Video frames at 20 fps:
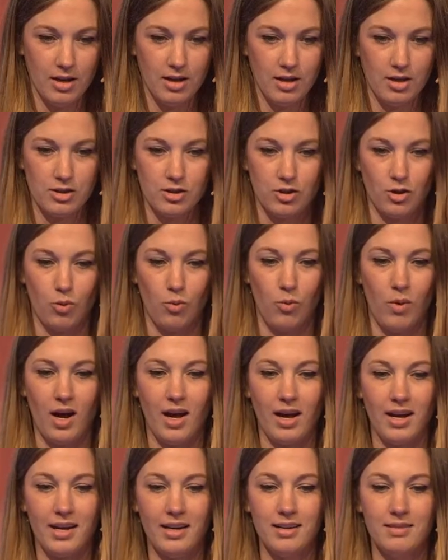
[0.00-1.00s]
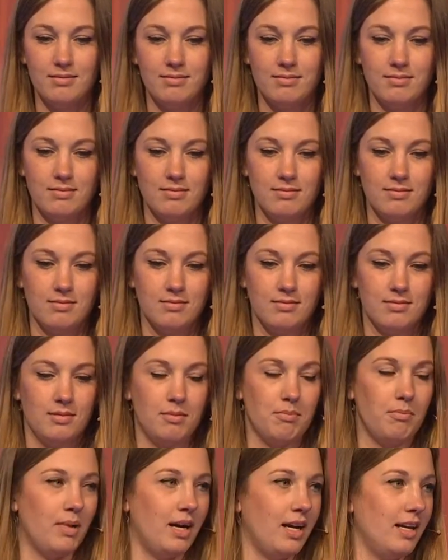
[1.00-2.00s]
So why
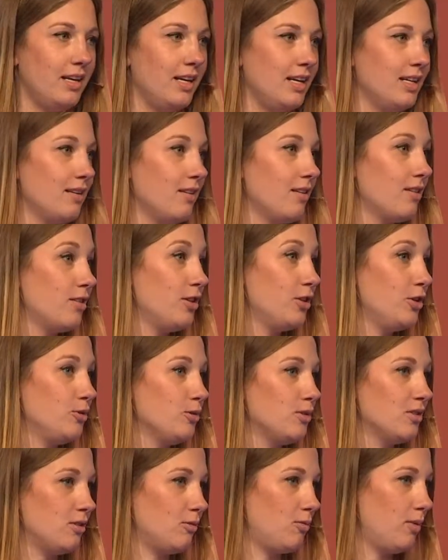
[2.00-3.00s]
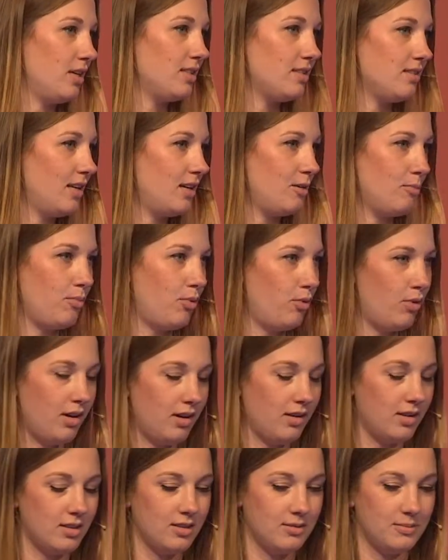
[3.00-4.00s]
minding the user? Why is that
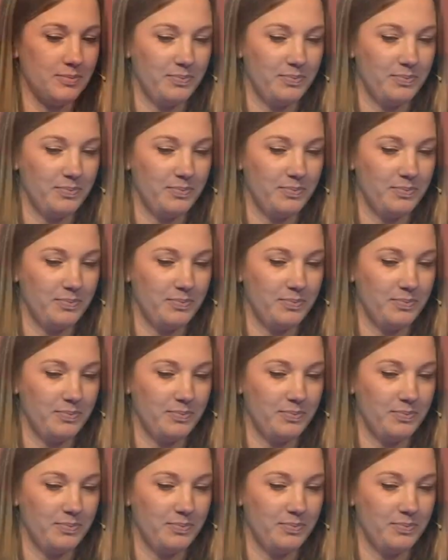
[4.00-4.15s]
important?